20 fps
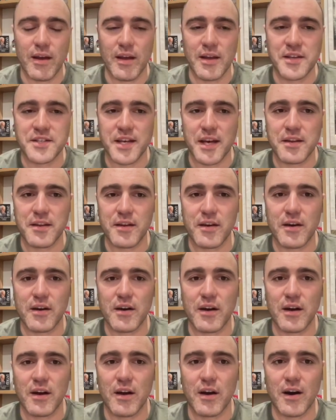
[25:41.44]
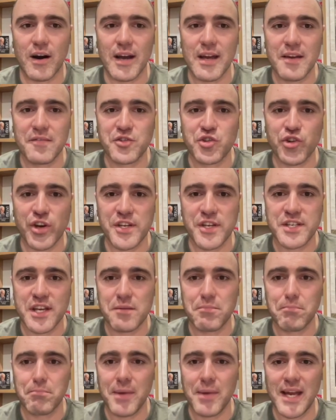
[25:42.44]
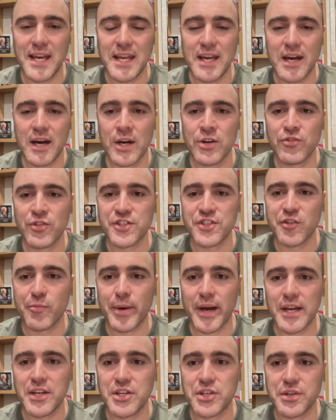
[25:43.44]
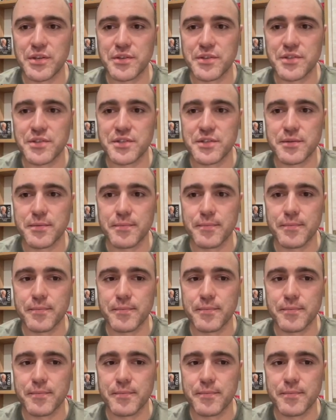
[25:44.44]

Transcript: He said, "I have treated many hundreds of patients,